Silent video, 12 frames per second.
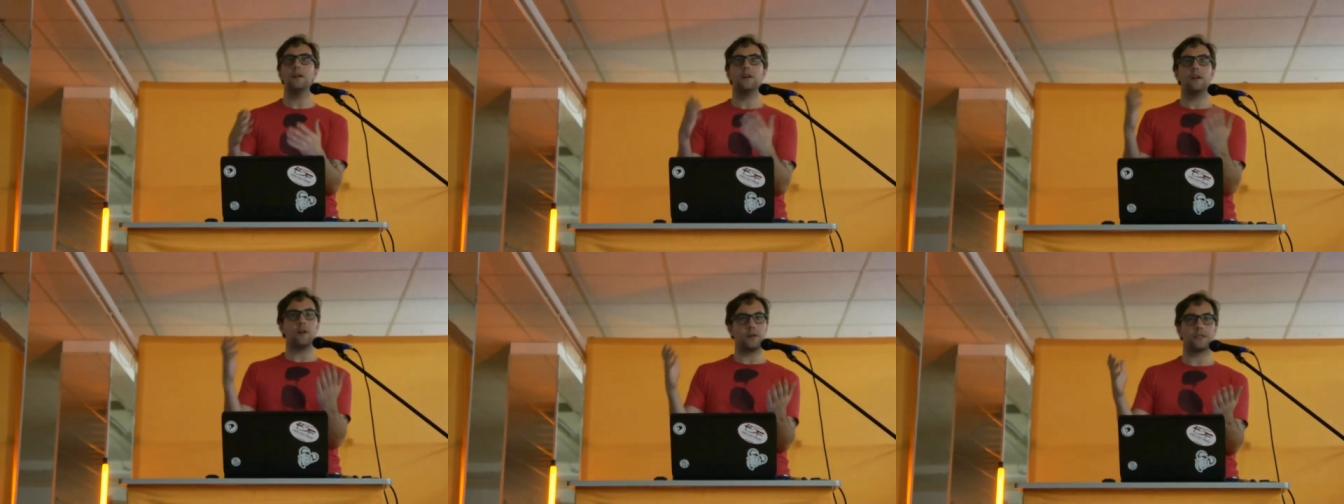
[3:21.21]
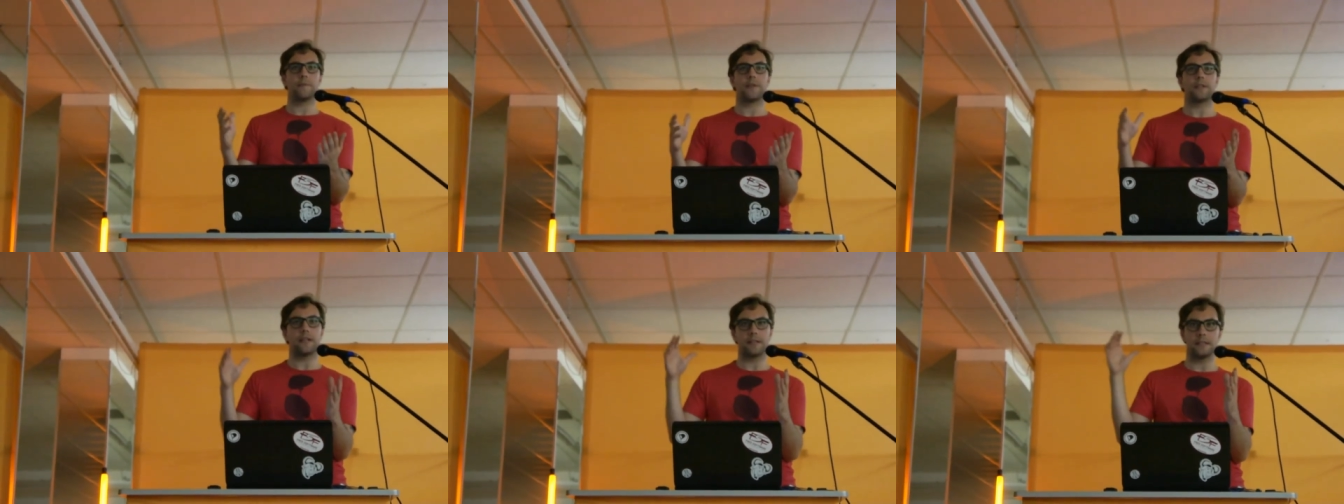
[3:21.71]
or something
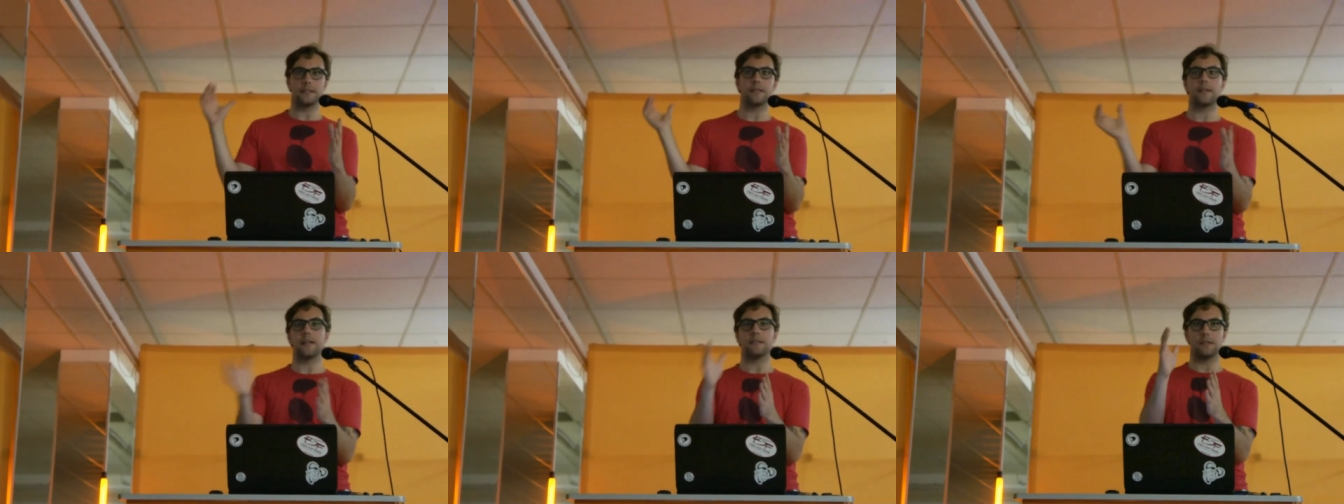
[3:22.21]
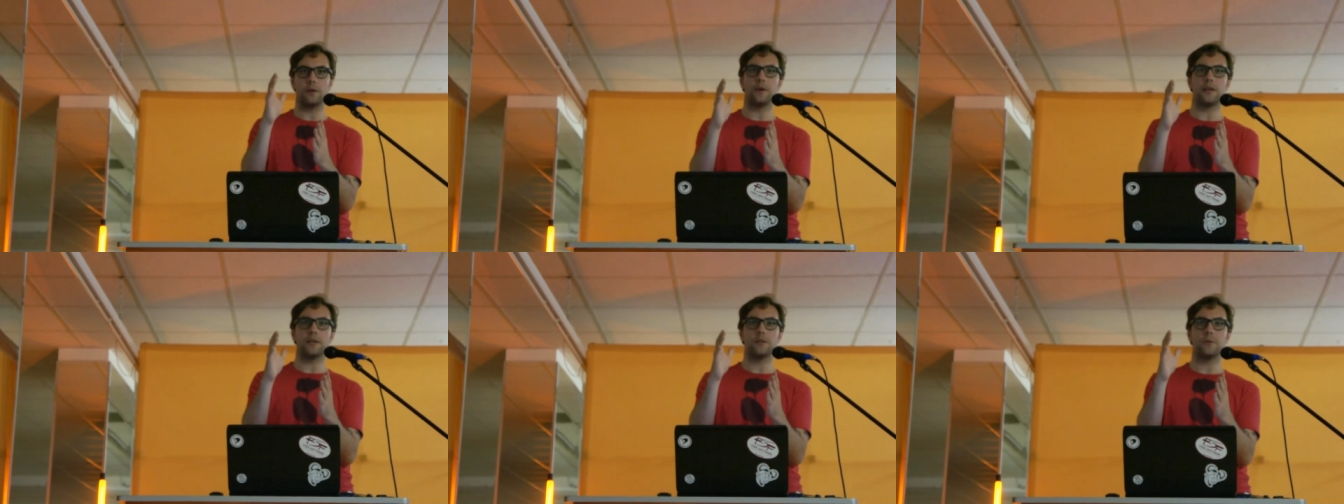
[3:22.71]
like this, and then it's loaded
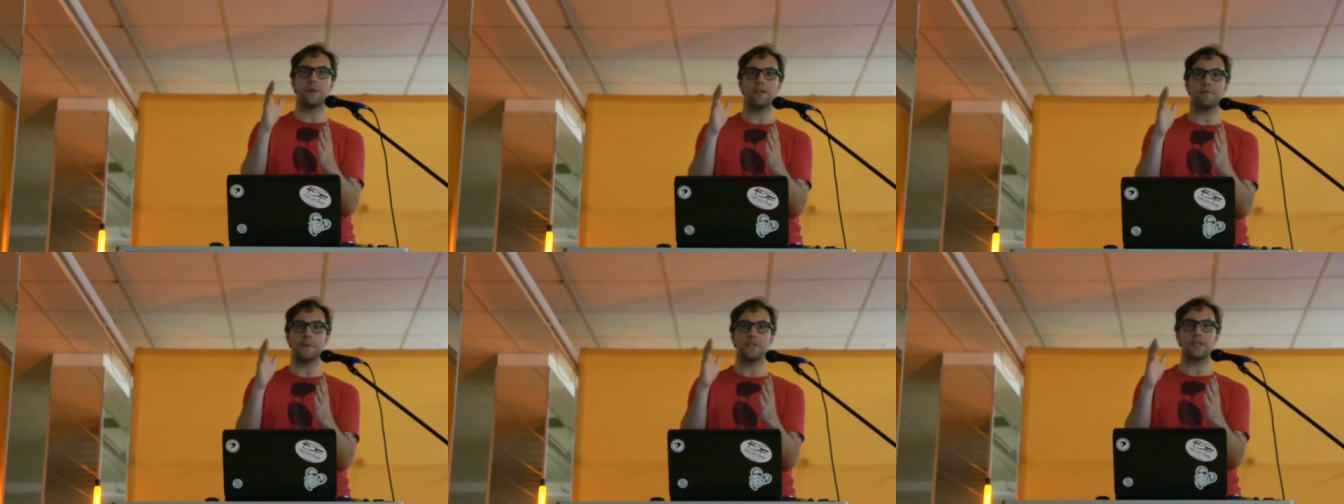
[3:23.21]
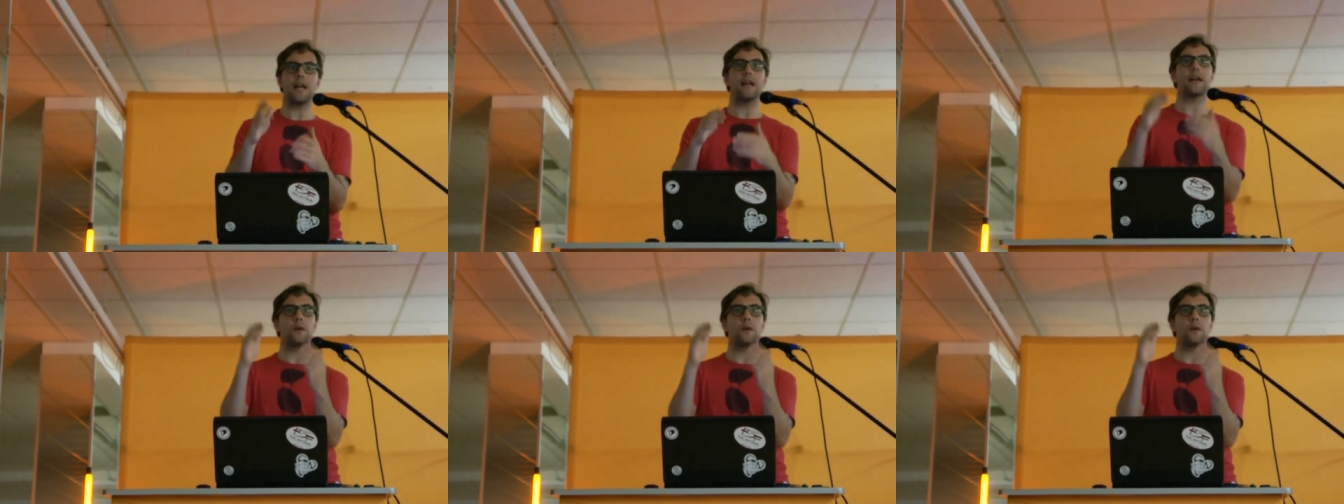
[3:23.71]
into an FPGA,